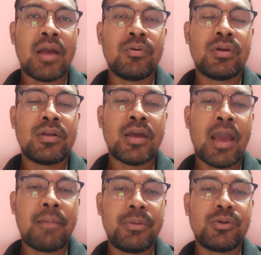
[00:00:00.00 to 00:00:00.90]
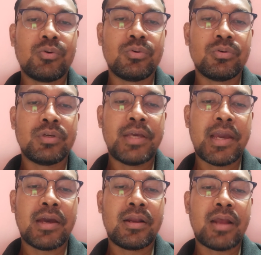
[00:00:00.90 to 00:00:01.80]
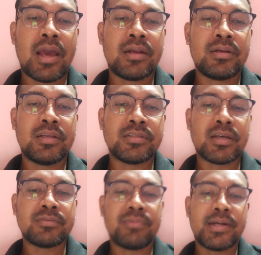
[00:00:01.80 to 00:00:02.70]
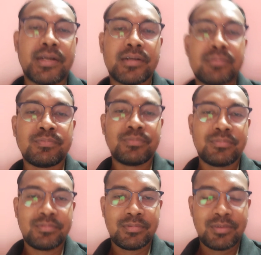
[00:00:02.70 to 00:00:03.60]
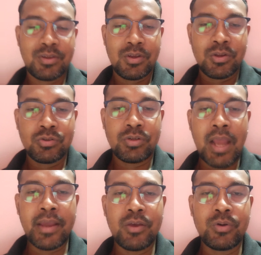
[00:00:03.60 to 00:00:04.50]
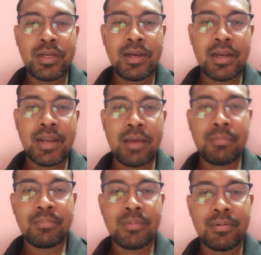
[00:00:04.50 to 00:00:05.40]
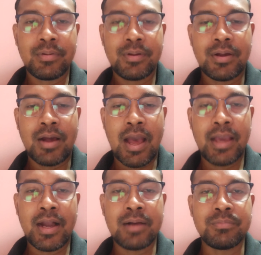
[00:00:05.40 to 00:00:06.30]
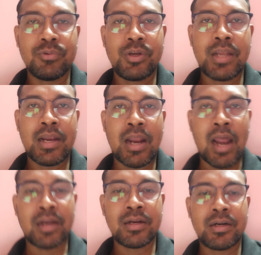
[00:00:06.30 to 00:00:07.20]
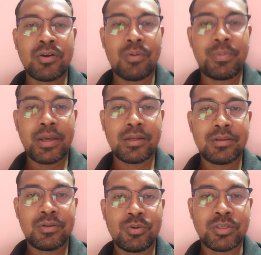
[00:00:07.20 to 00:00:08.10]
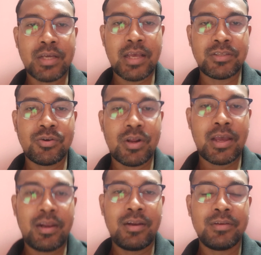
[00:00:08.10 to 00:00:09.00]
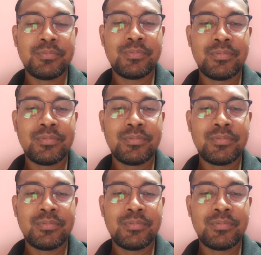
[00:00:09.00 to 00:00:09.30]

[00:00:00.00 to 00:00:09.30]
I would happy to hear and discuss further. So thank you. Till the time I come with another topic to scratch your head.